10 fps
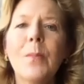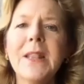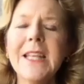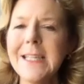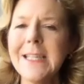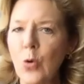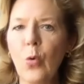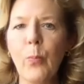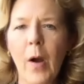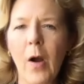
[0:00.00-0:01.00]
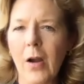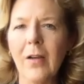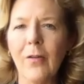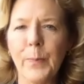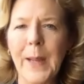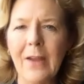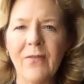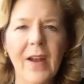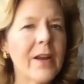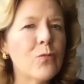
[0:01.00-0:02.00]
but this is all part of
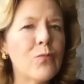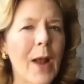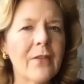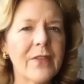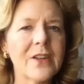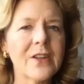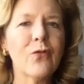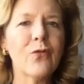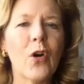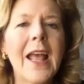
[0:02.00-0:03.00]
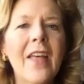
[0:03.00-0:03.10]
being very relevant for